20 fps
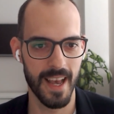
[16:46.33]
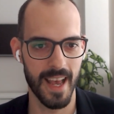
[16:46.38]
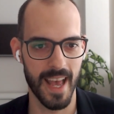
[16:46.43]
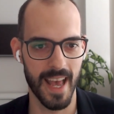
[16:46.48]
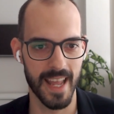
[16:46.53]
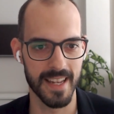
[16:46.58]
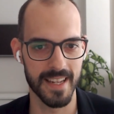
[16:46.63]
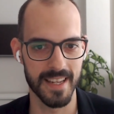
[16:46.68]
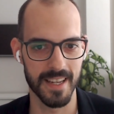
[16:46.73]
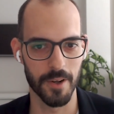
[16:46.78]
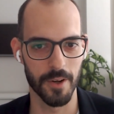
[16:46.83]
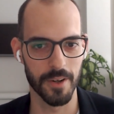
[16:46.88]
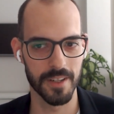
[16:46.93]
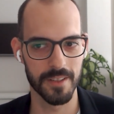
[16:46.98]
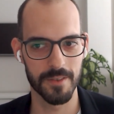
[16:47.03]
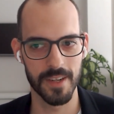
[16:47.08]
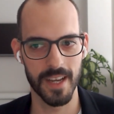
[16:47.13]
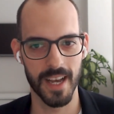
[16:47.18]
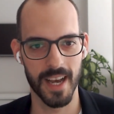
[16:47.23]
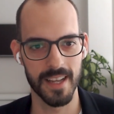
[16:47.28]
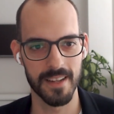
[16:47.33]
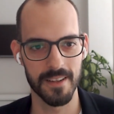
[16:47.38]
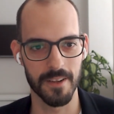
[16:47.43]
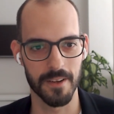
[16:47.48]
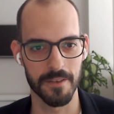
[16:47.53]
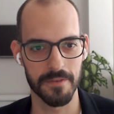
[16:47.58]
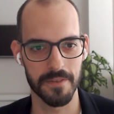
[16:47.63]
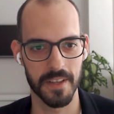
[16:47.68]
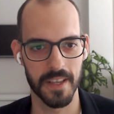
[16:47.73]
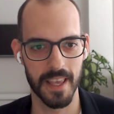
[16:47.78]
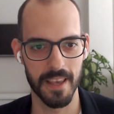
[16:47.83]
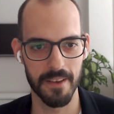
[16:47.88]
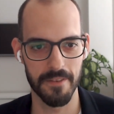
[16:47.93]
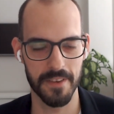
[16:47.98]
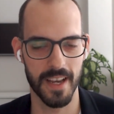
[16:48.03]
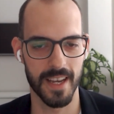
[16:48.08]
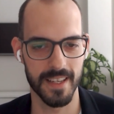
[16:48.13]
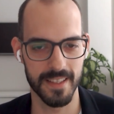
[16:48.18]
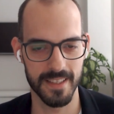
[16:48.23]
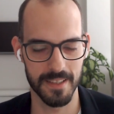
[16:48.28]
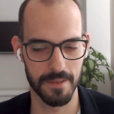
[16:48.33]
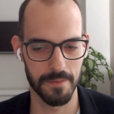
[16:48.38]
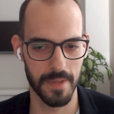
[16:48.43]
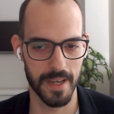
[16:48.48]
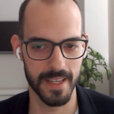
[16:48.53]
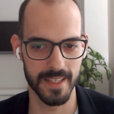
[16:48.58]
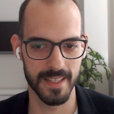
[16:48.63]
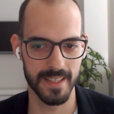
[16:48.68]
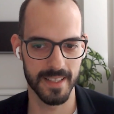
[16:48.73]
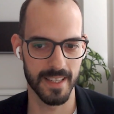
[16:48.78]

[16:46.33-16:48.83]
And in order to kind of give customers